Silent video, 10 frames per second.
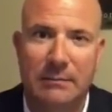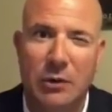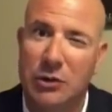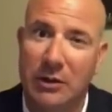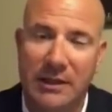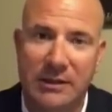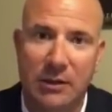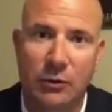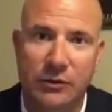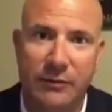mutually
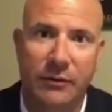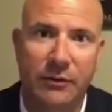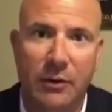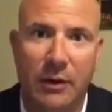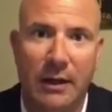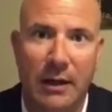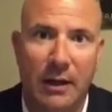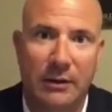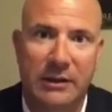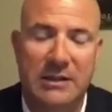exclusive,
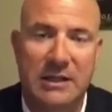or